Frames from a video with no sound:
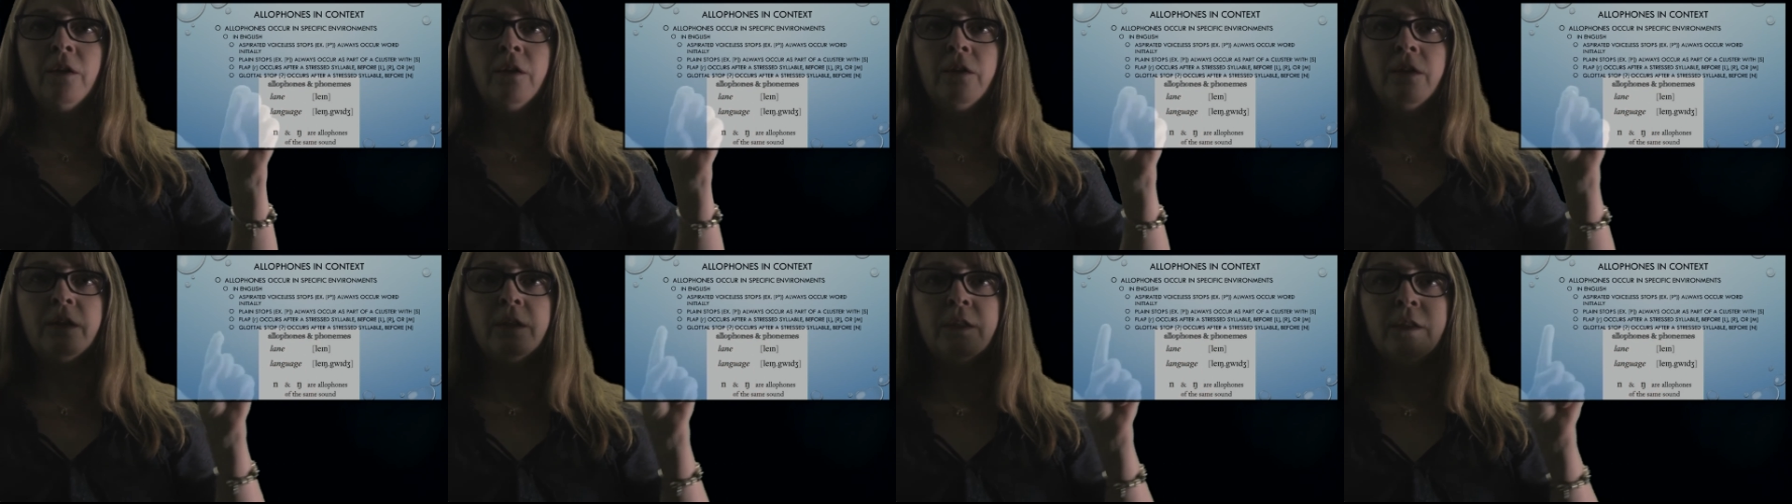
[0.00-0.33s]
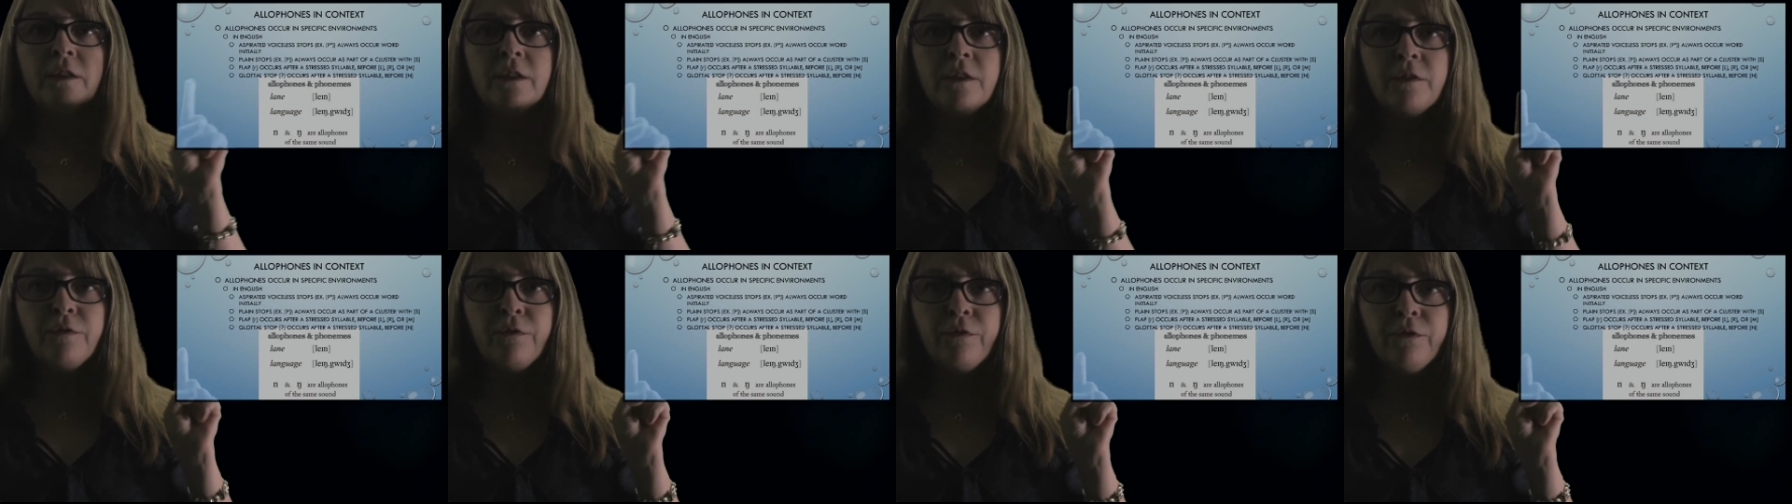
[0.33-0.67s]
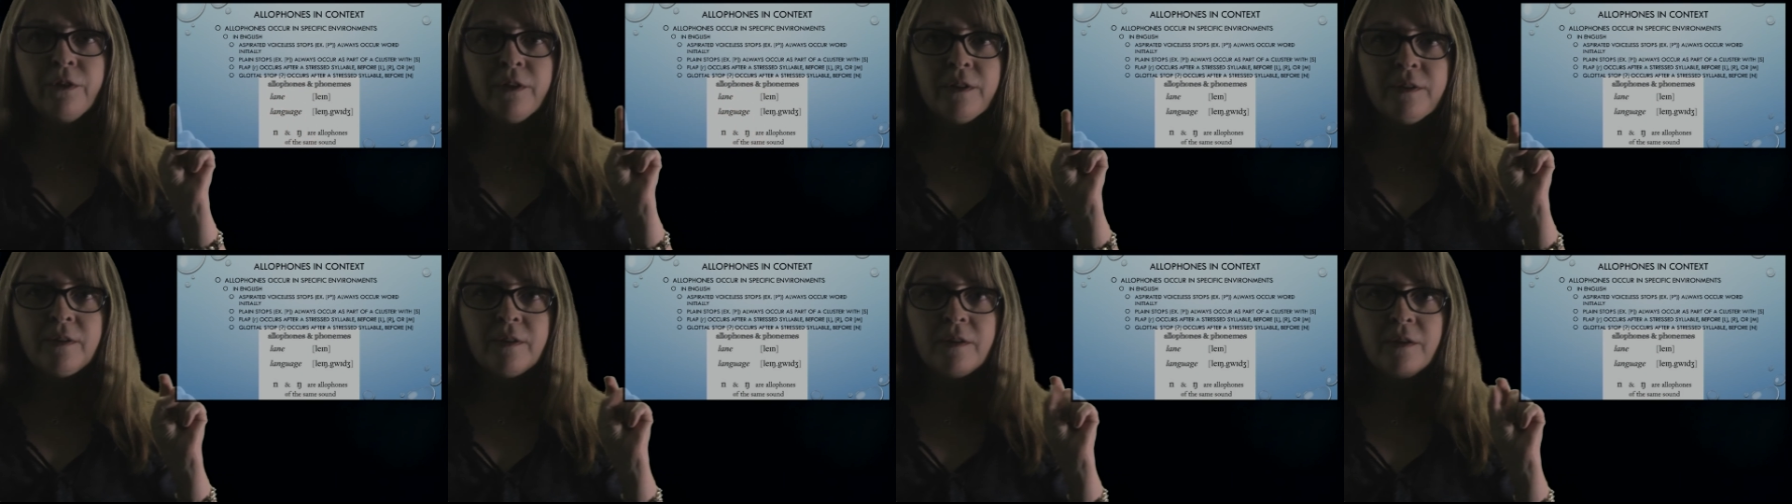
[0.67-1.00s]
The
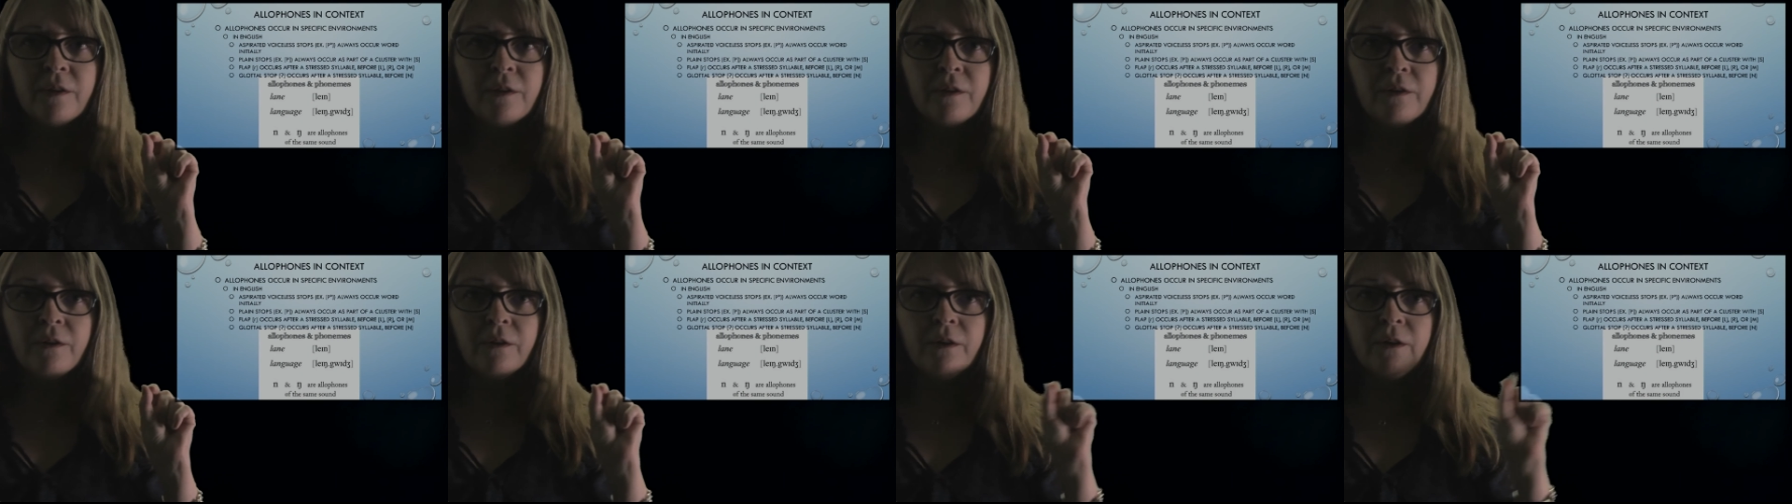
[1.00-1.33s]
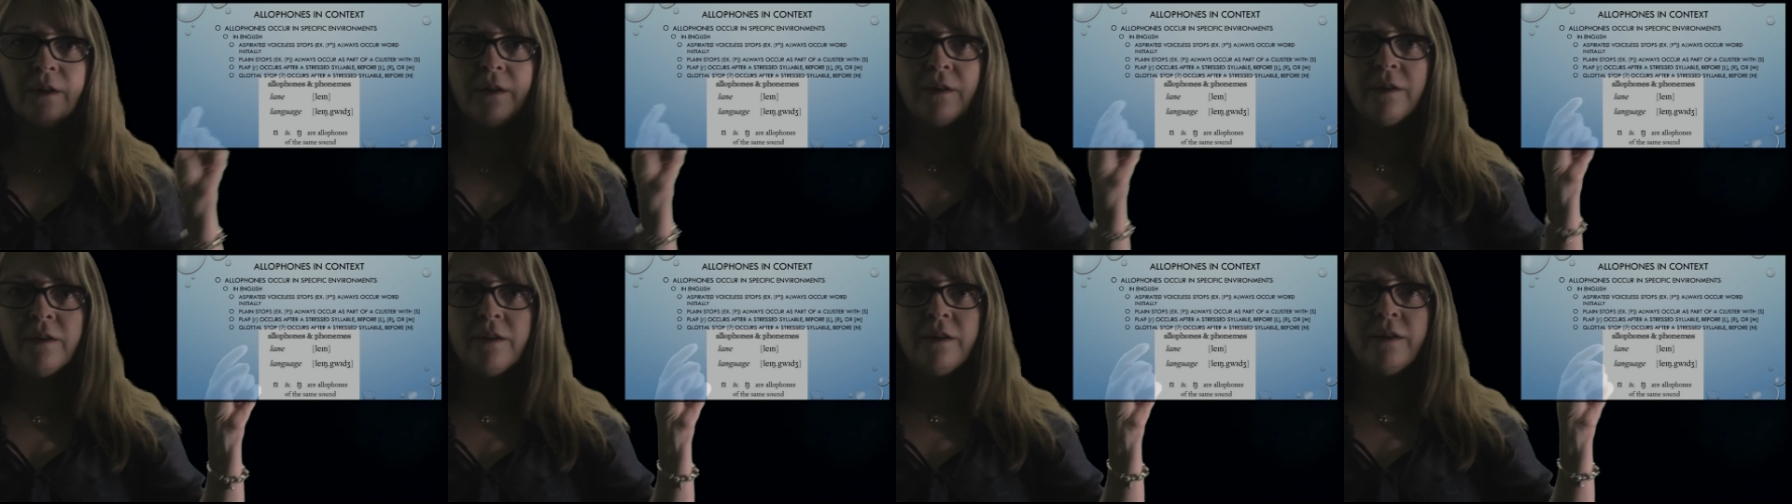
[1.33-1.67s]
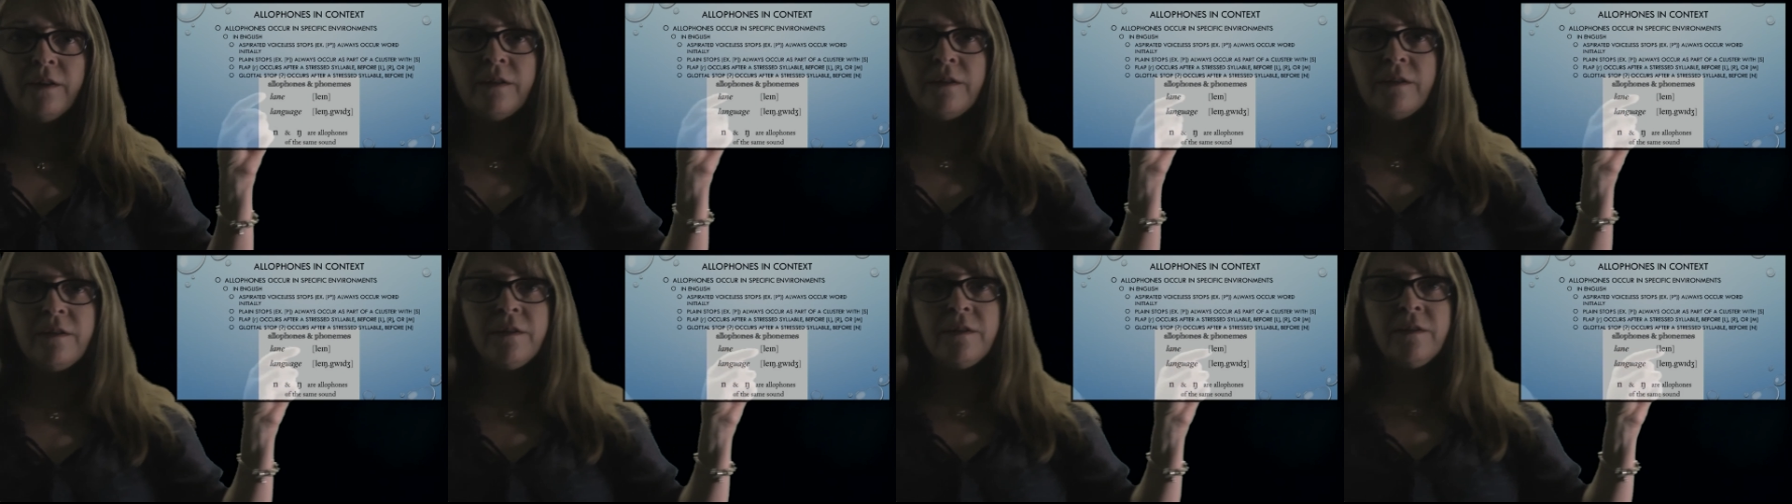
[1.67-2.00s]
difference here
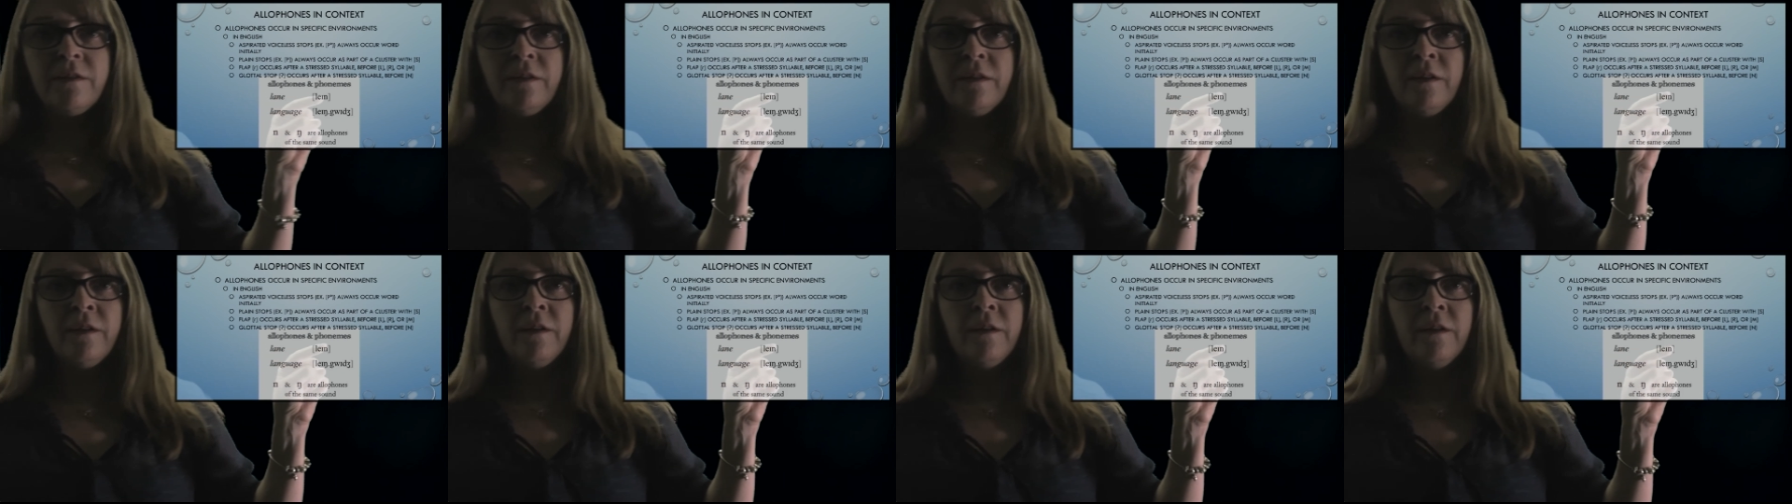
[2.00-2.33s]
is